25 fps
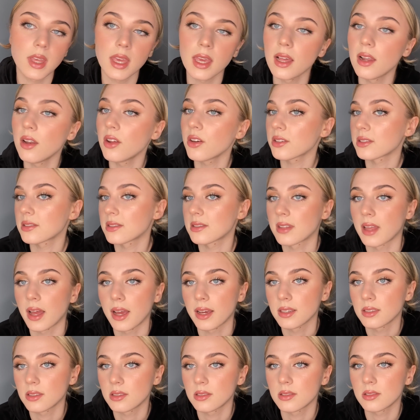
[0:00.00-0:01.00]
it looks
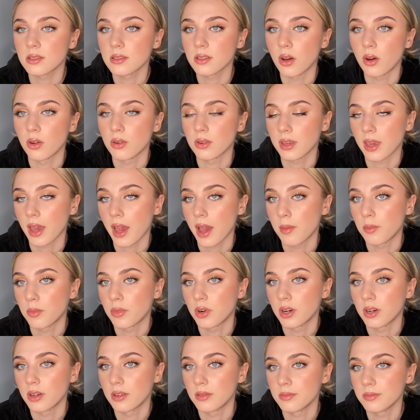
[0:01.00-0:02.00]
nice on
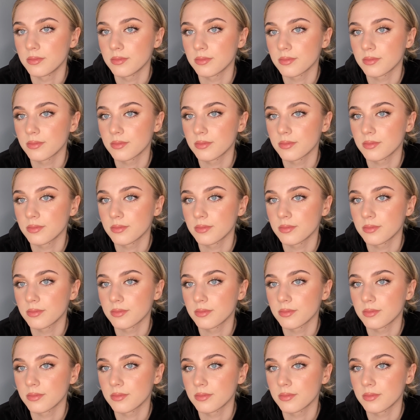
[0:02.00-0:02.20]
camera.